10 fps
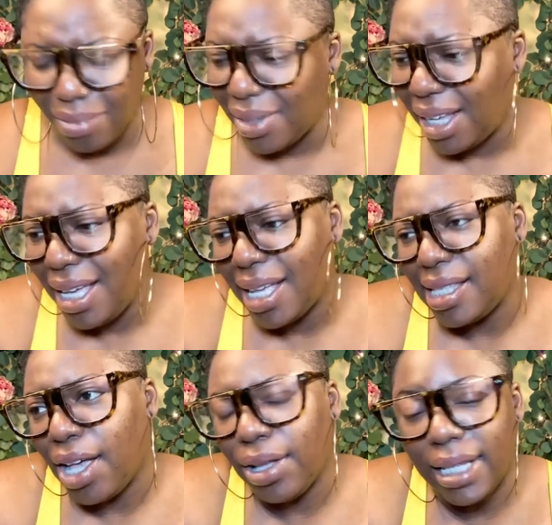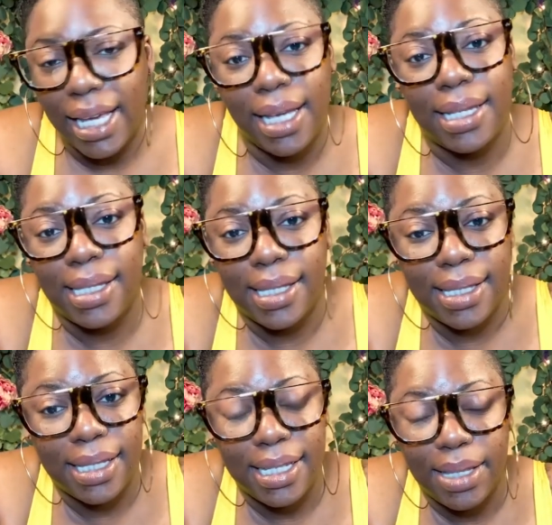yeah, talk less,
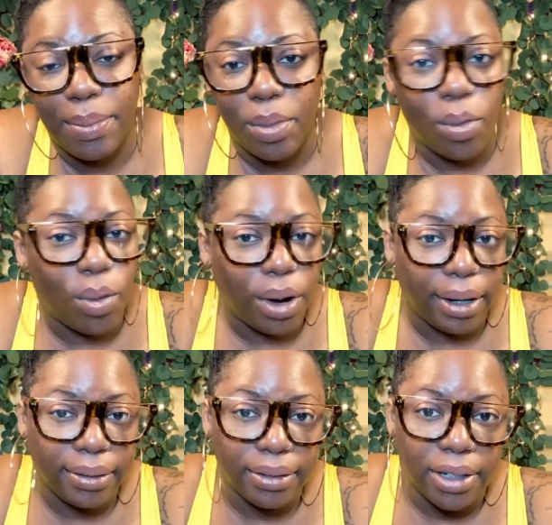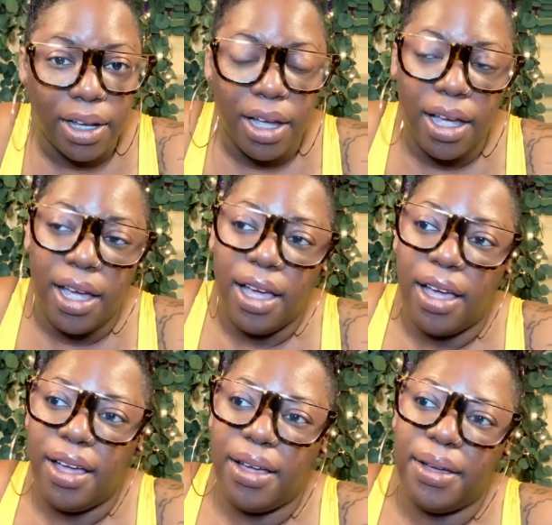listen more.
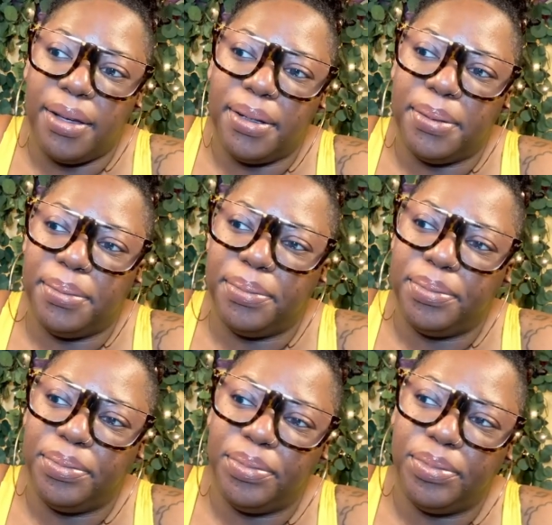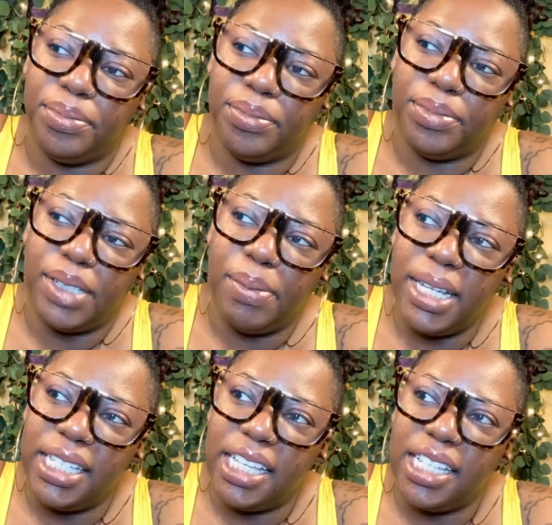Some of
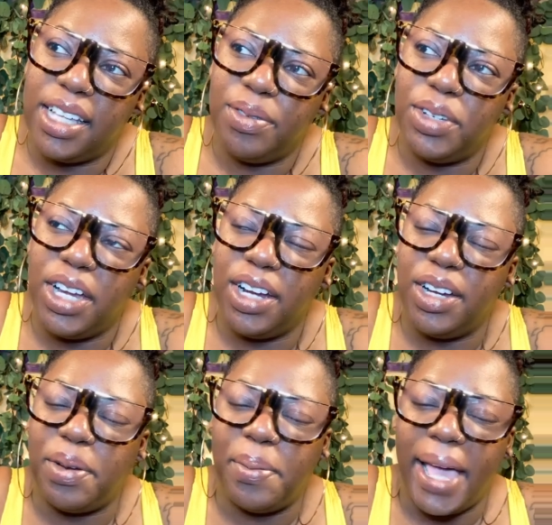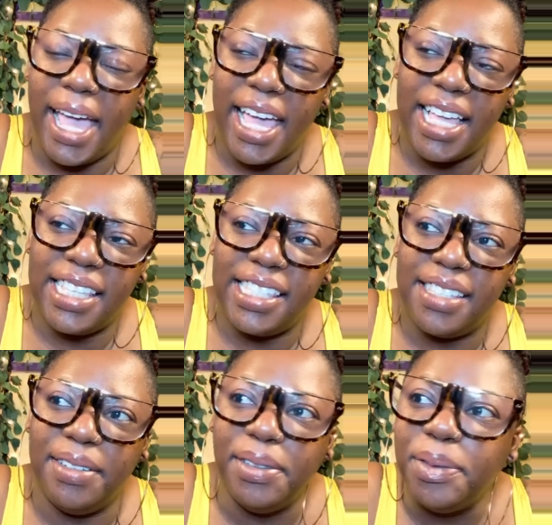these things I've shared in the past,
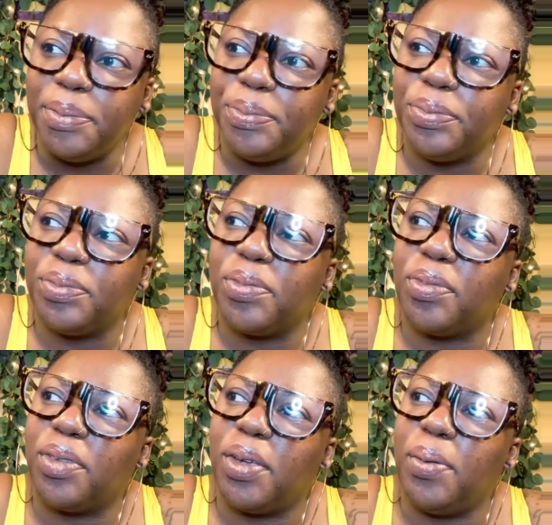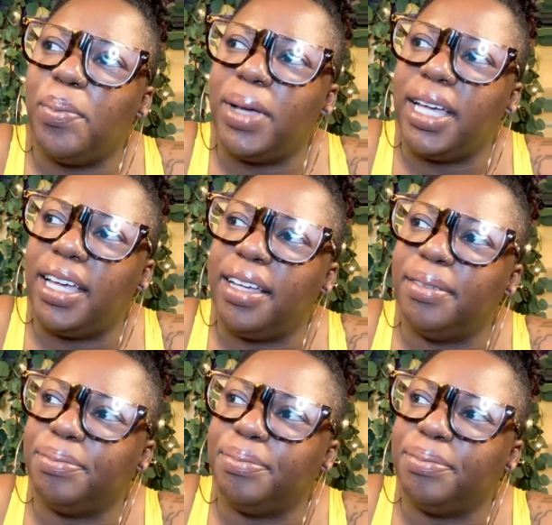but